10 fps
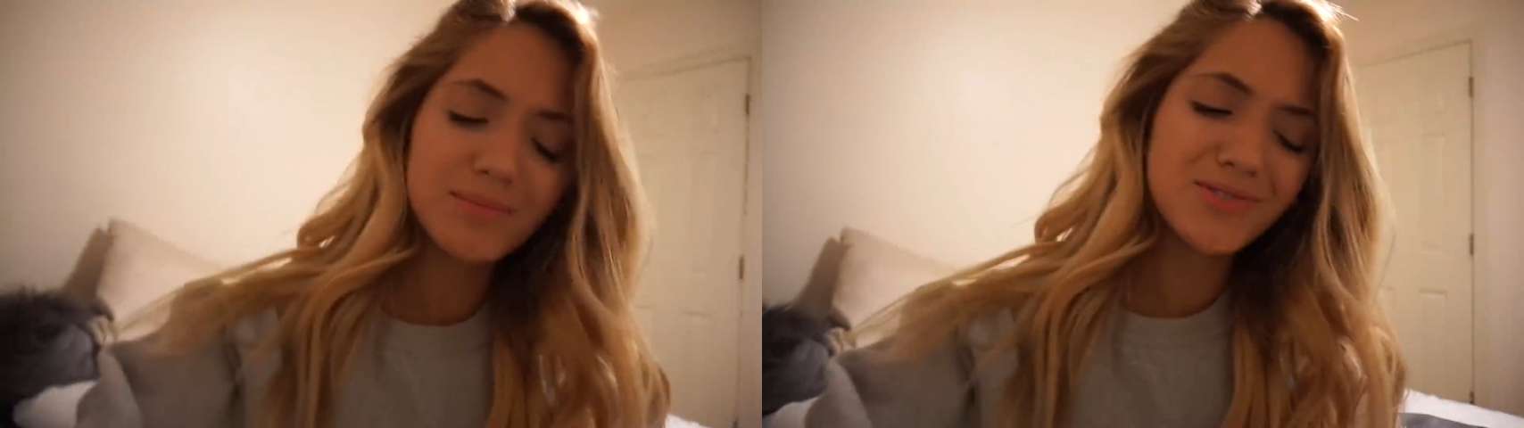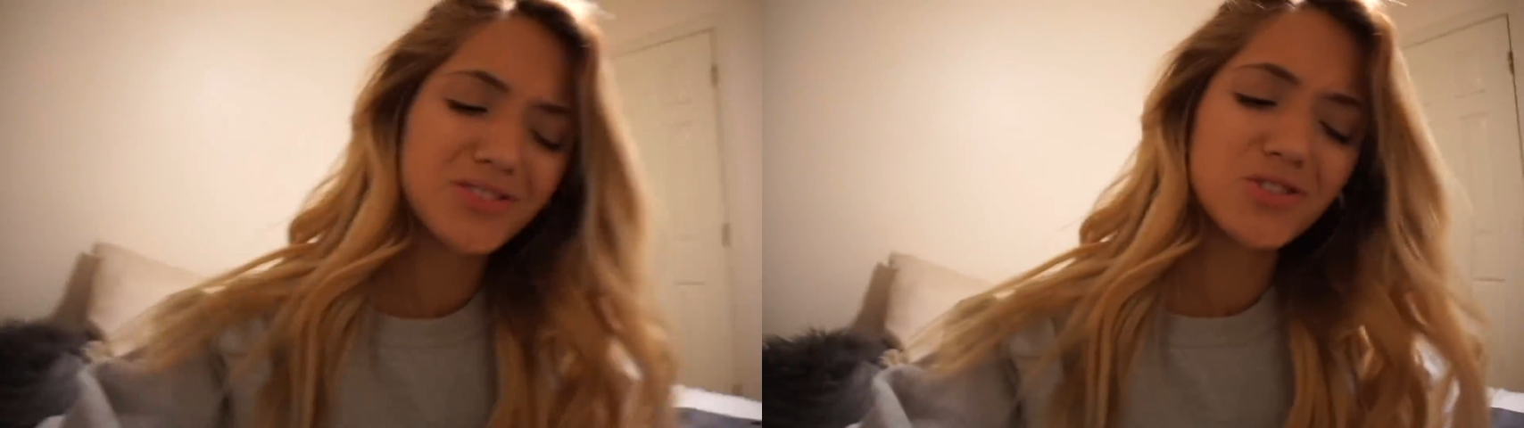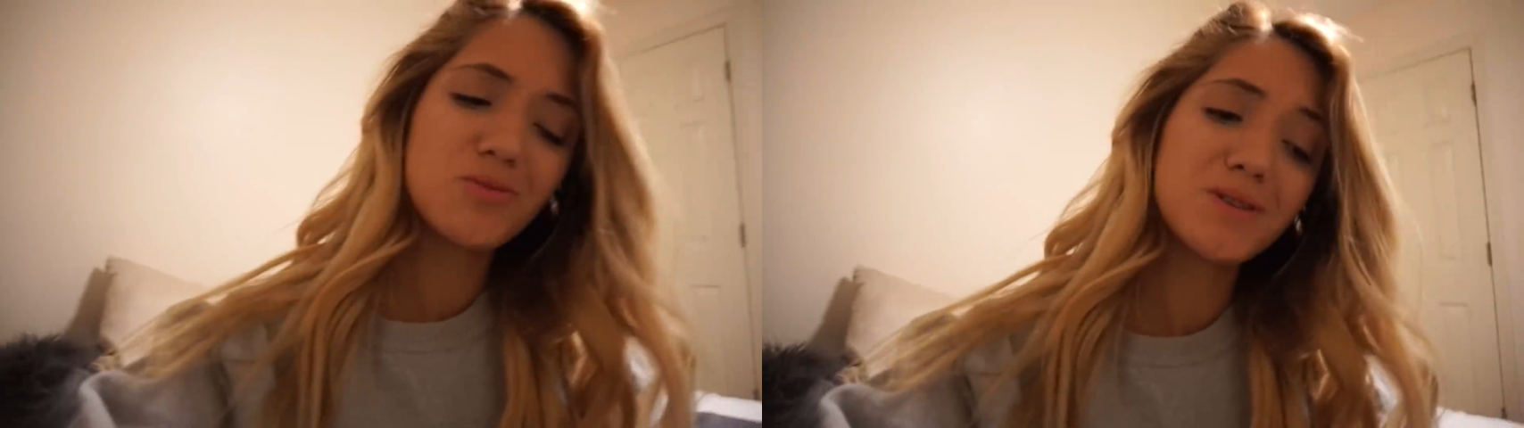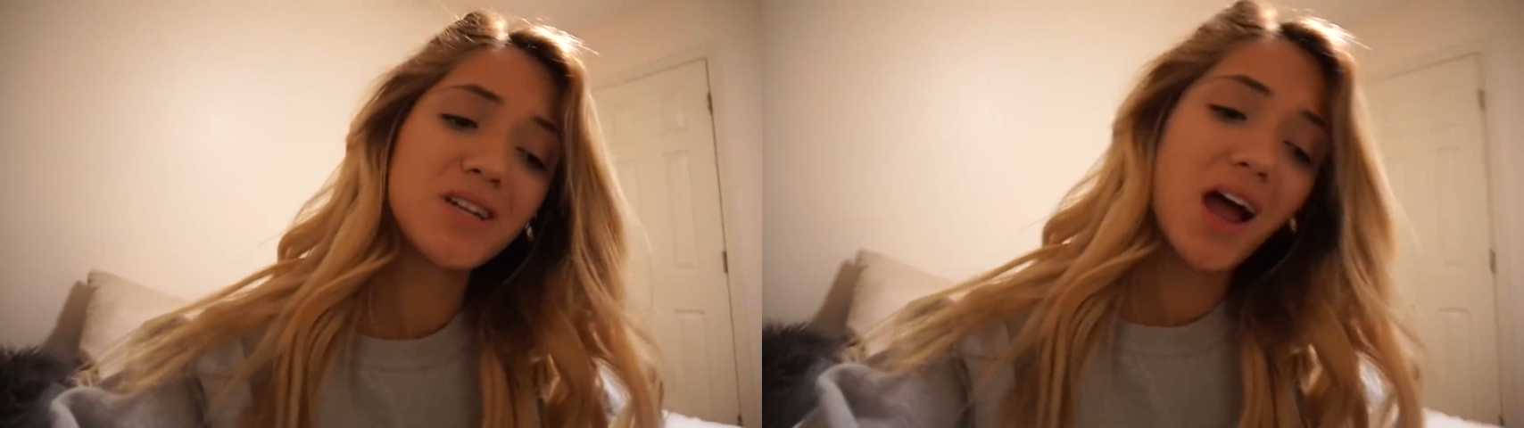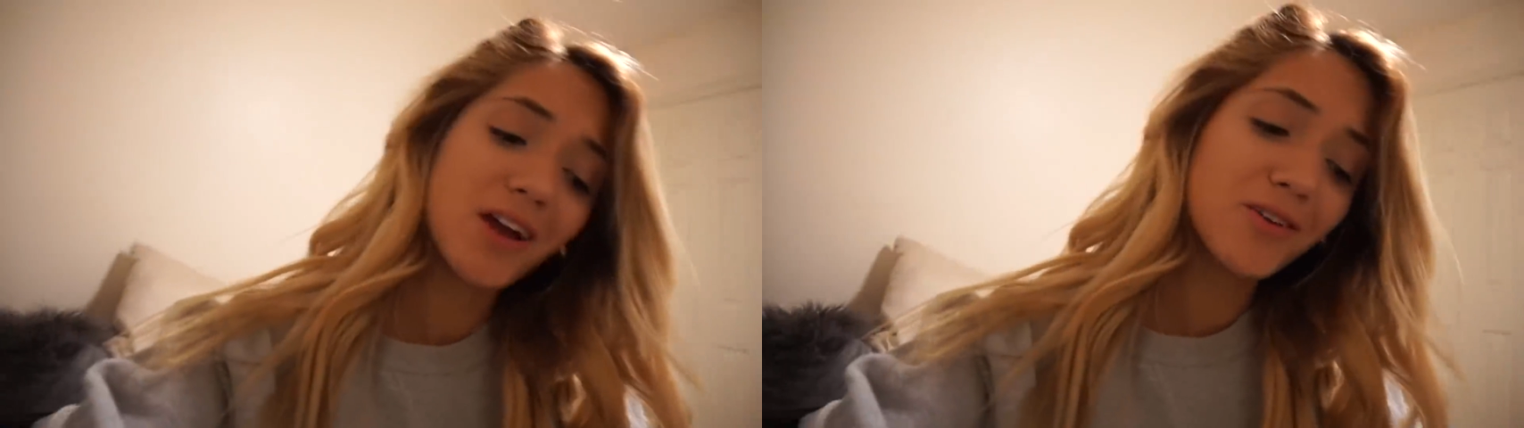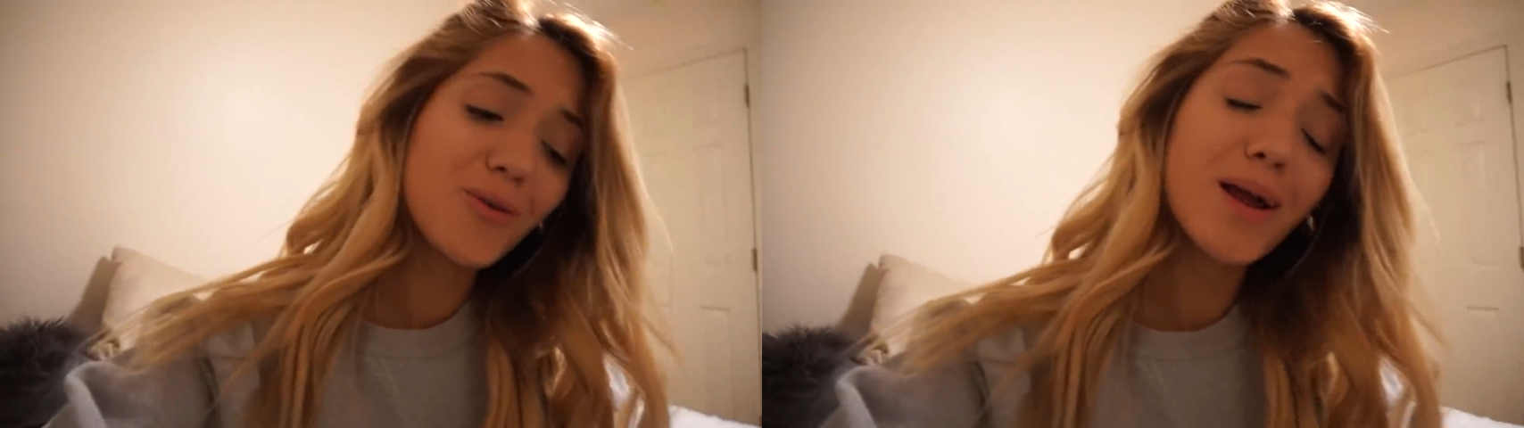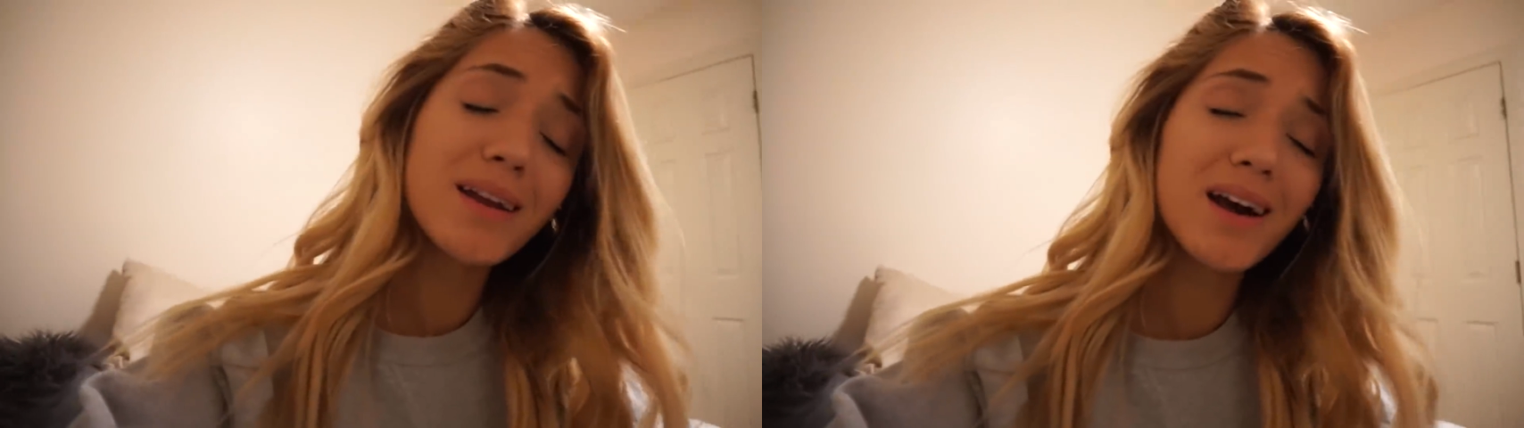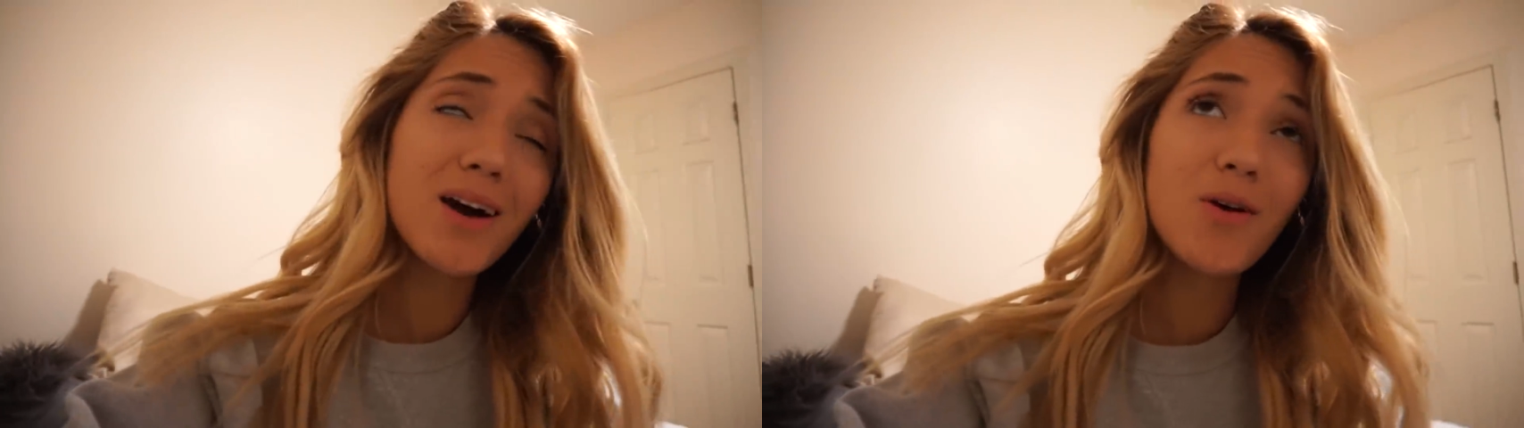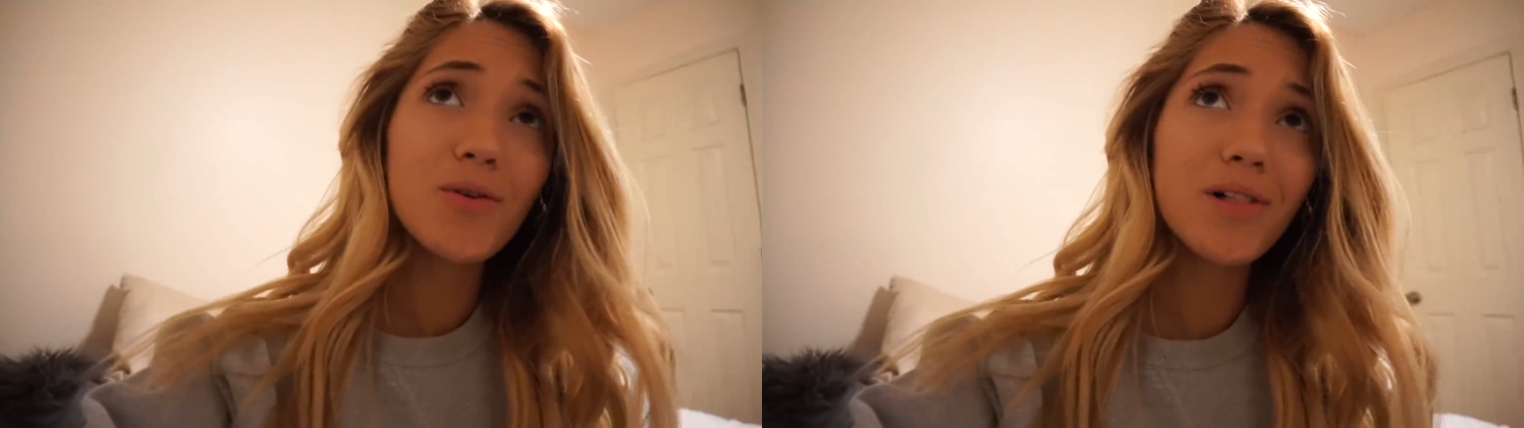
I'm just super tired right now.